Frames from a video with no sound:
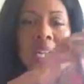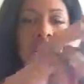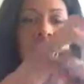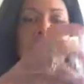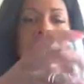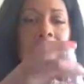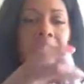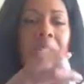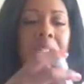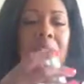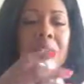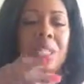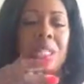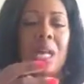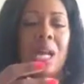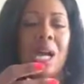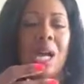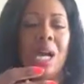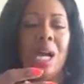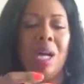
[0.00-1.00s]
And
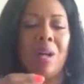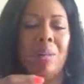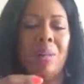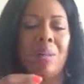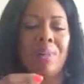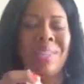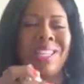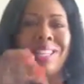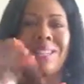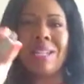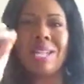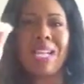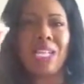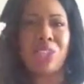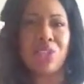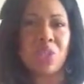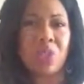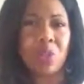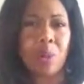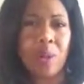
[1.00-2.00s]
yeah, I can
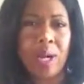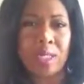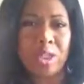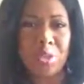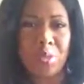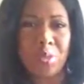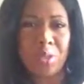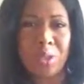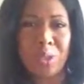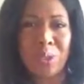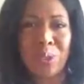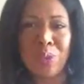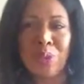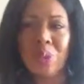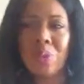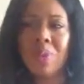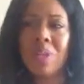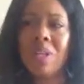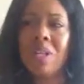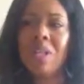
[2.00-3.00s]
do a swatch for
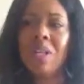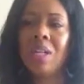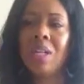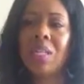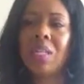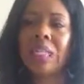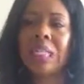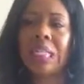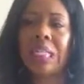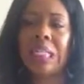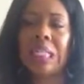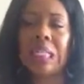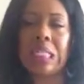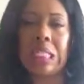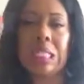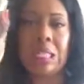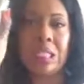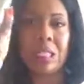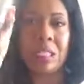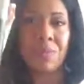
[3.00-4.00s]
you
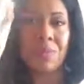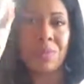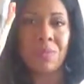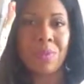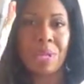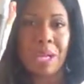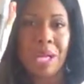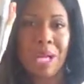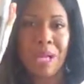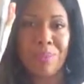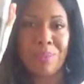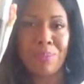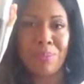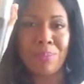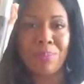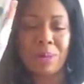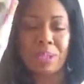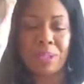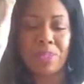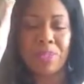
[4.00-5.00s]
ladies
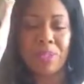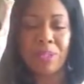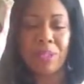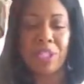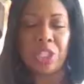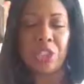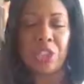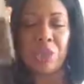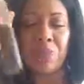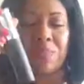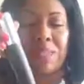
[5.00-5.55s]
on the foundation.